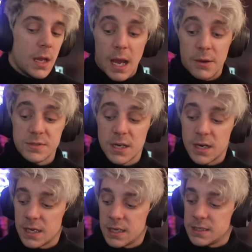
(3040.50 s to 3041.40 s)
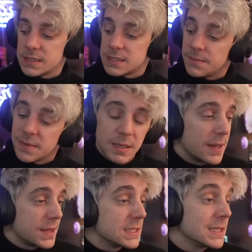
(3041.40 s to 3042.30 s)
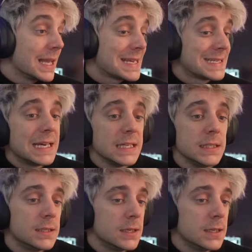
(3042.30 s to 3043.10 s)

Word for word: I was talking to somebody about this last night,